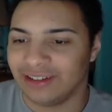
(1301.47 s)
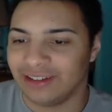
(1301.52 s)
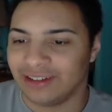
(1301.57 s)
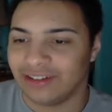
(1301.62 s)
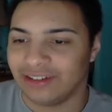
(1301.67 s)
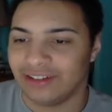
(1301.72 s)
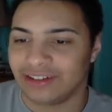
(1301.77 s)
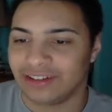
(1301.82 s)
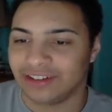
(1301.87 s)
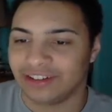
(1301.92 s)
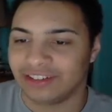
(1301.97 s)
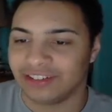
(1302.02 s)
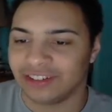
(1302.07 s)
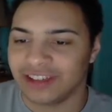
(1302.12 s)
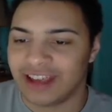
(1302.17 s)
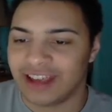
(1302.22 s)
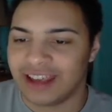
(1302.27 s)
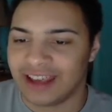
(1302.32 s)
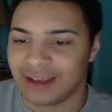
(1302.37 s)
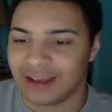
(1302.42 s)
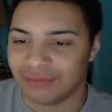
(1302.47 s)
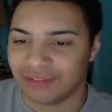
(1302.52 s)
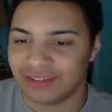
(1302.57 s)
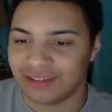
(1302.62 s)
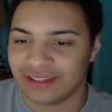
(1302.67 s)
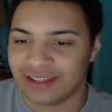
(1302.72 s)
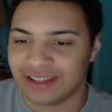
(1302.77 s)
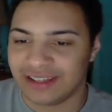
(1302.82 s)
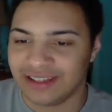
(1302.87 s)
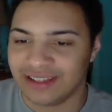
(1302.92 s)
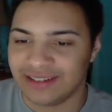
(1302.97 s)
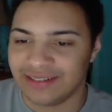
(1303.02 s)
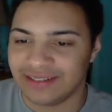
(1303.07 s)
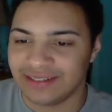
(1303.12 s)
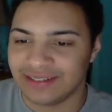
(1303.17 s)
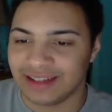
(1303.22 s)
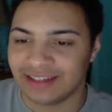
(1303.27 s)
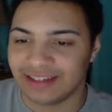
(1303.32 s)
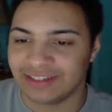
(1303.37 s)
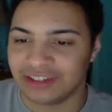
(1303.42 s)
Look, there's a KFC.
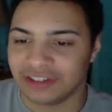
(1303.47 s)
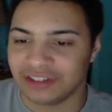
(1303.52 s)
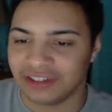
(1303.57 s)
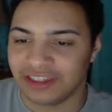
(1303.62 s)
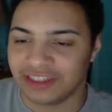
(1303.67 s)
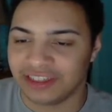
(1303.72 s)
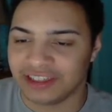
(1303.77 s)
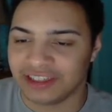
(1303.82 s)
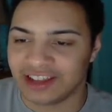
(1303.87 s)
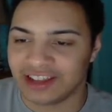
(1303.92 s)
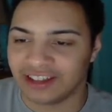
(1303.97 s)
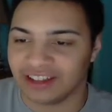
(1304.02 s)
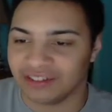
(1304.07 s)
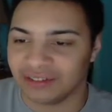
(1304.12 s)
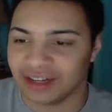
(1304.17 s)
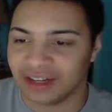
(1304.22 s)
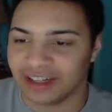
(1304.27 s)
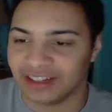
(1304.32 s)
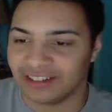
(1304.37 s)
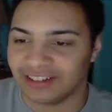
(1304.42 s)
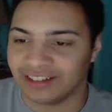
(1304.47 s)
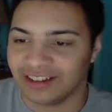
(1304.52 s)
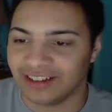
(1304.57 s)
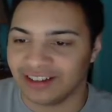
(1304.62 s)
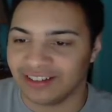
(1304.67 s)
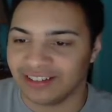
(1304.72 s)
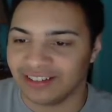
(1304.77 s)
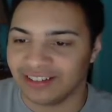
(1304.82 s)
That's the only thing I can recognize.